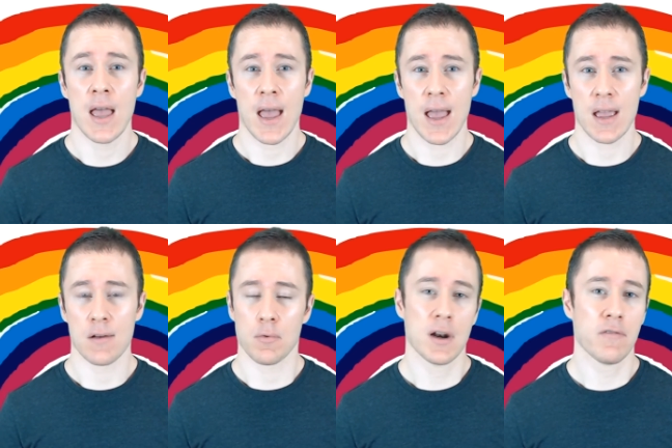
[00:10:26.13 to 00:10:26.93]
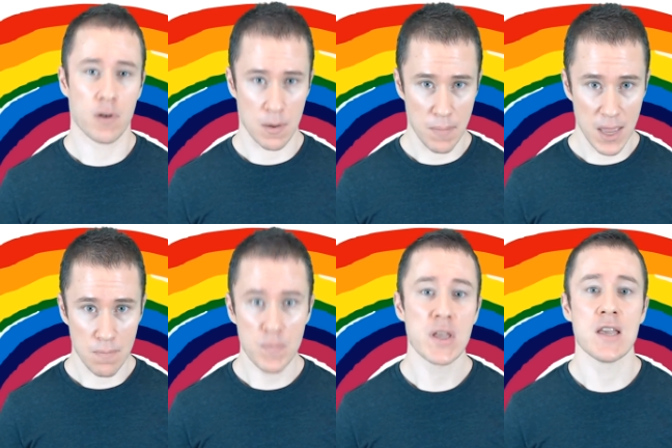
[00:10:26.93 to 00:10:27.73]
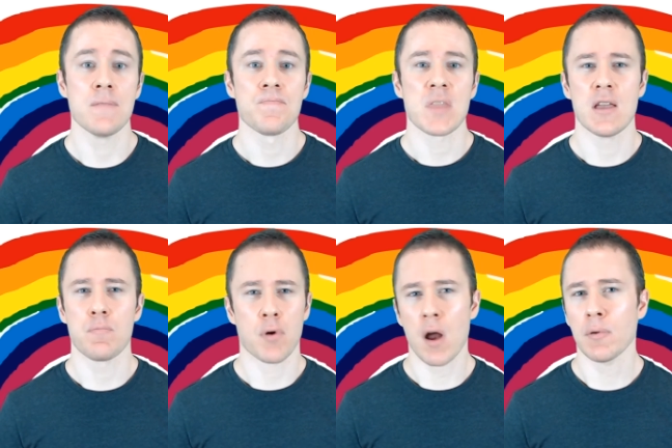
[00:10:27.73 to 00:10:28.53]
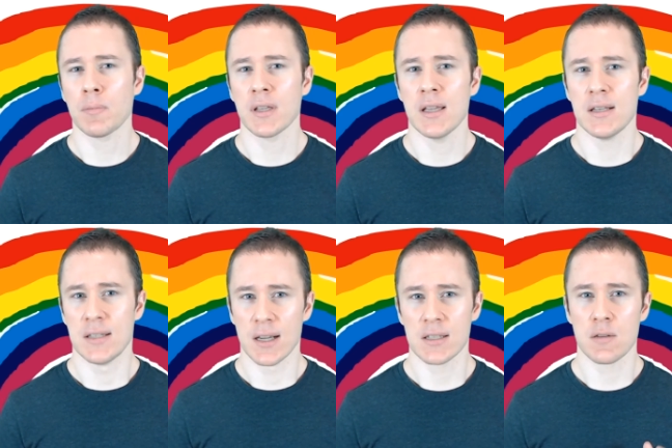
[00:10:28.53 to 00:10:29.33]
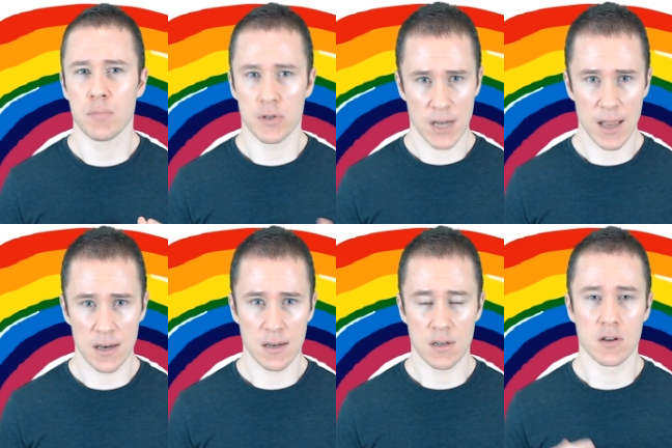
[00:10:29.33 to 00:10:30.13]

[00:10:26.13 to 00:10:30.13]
And whatever it may be, it probably doesn't pretend